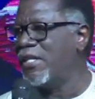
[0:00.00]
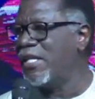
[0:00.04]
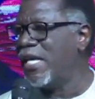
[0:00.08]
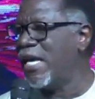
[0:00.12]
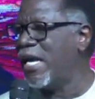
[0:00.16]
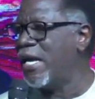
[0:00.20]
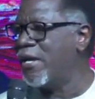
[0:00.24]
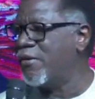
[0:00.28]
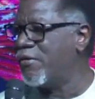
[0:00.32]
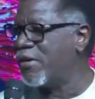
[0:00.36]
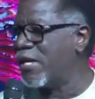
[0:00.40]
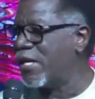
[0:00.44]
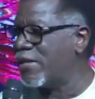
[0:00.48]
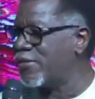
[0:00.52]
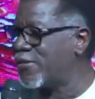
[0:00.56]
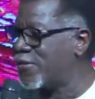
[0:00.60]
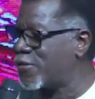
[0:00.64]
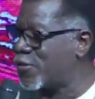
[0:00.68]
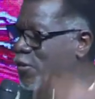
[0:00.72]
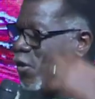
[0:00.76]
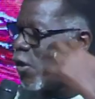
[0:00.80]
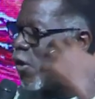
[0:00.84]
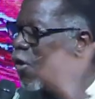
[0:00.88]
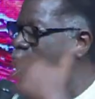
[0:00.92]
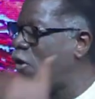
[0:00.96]
area
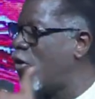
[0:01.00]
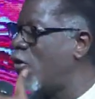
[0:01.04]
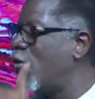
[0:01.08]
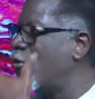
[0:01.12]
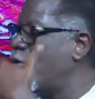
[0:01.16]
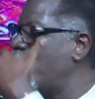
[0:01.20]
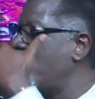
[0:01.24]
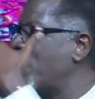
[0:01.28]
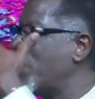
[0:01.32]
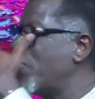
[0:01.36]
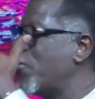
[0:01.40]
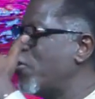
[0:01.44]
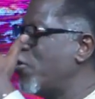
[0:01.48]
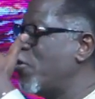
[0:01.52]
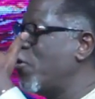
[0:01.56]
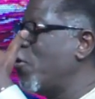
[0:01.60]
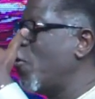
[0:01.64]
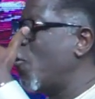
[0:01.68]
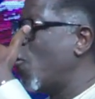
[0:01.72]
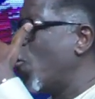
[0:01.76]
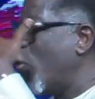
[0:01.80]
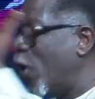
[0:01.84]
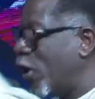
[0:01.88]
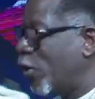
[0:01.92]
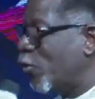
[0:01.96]
saw
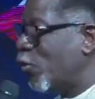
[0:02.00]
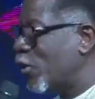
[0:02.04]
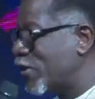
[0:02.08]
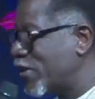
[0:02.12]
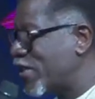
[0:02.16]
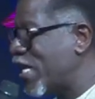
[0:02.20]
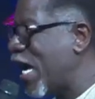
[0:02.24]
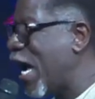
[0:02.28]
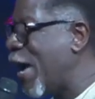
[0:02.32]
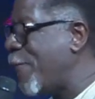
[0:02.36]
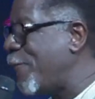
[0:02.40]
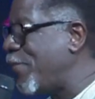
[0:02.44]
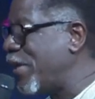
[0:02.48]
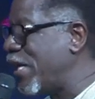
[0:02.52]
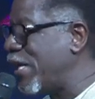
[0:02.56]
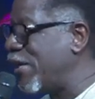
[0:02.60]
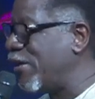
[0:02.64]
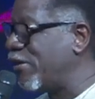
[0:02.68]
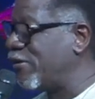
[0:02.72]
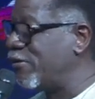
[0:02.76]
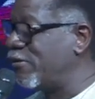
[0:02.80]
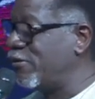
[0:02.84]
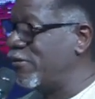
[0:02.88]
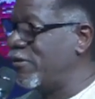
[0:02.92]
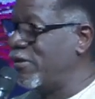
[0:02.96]
what was
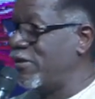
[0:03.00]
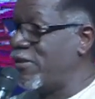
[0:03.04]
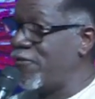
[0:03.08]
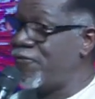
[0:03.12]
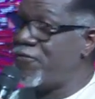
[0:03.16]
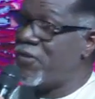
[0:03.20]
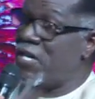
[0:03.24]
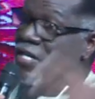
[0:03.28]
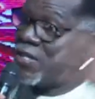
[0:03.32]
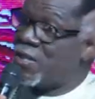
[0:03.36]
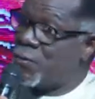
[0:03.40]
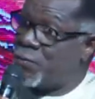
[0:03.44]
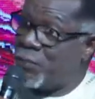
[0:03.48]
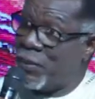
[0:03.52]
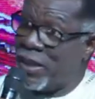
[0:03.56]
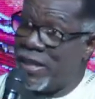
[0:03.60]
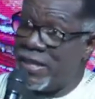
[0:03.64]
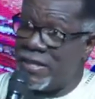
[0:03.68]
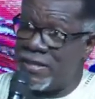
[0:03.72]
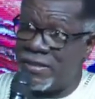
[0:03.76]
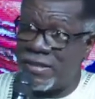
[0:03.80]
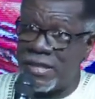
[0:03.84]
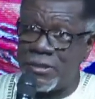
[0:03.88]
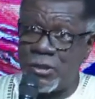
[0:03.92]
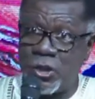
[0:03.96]
happening, in the first
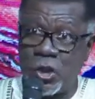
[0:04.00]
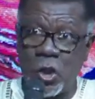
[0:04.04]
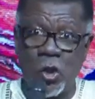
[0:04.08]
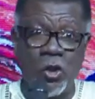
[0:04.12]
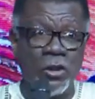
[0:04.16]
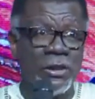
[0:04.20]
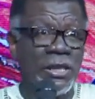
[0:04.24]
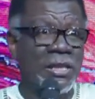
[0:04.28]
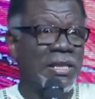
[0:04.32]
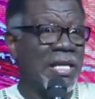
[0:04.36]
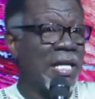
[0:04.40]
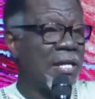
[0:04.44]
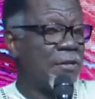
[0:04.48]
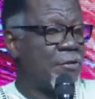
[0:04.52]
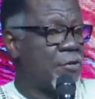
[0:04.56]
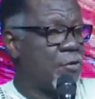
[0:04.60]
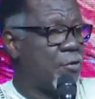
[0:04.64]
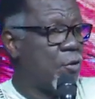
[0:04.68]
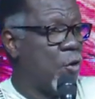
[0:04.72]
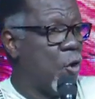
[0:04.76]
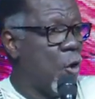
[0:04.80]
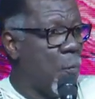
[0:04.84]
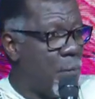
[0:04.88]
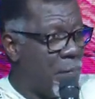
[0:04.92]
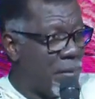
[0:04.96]
place, the Jordan had
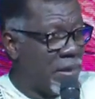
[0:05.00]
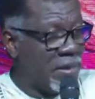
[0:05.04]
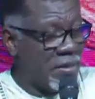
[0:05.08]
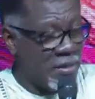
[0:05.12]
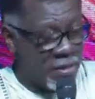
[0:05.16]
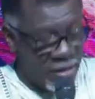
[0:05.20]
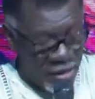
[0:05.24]
opened,